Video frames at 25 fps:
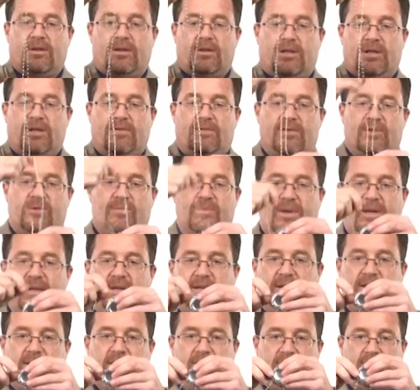You have this
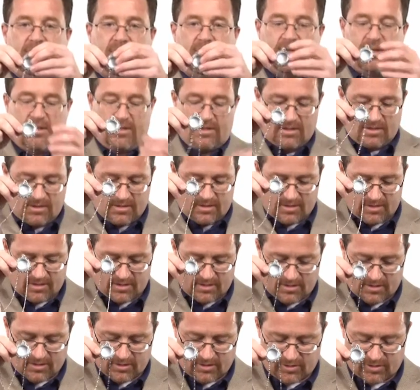pendant,
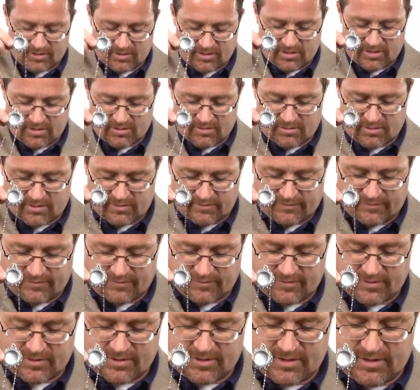and I'm going to show you on
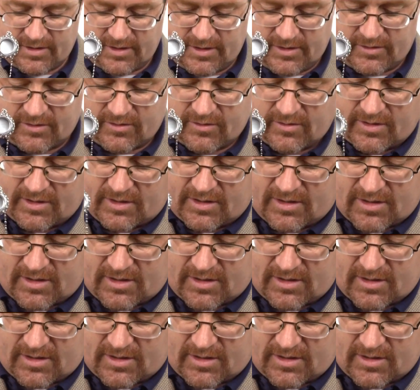front. It's going to